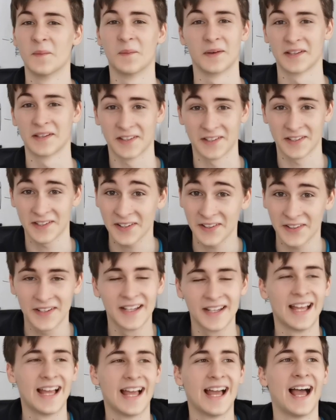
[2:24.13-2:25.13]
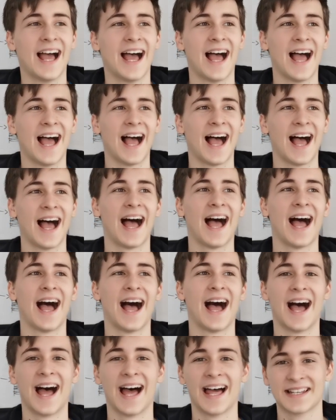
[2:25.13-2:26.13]
what are you gonna do?
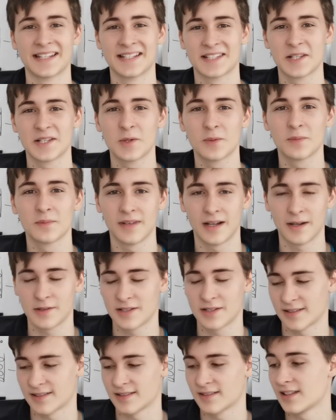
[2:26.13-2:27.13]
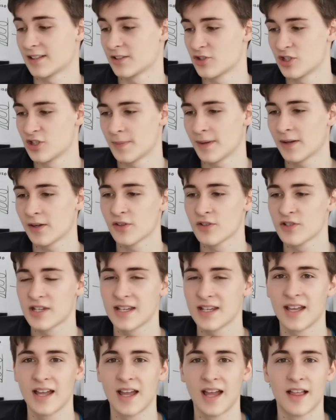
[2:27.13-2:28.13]
And so I'll choose
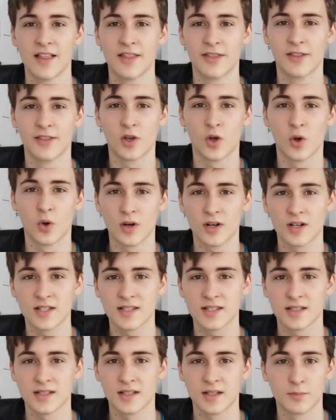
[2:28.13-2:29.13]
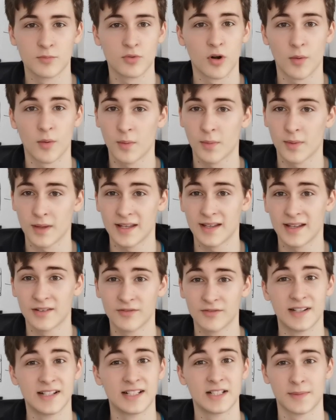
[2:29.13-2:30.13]
biology. The course, probably
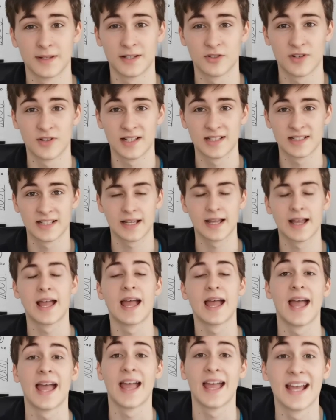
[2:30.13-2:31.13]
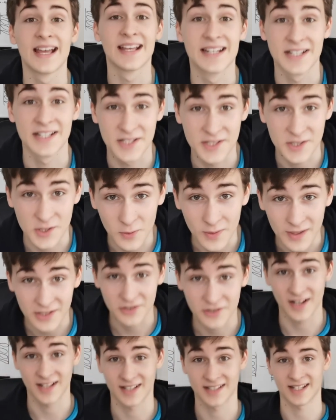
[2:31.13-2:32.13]
reasonably interesting. It is so
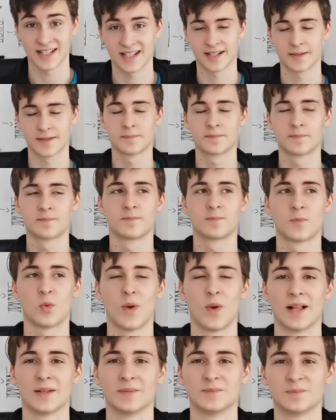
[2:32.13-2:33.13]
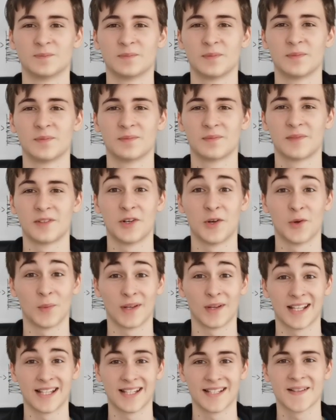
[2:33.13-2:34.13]
interesting. Well, Unit
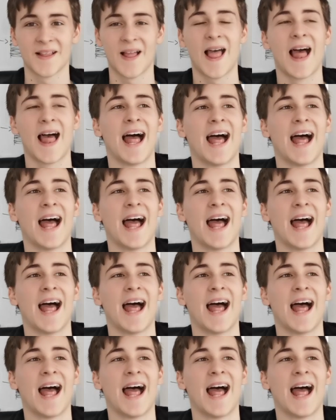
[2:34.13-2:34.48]
1 is.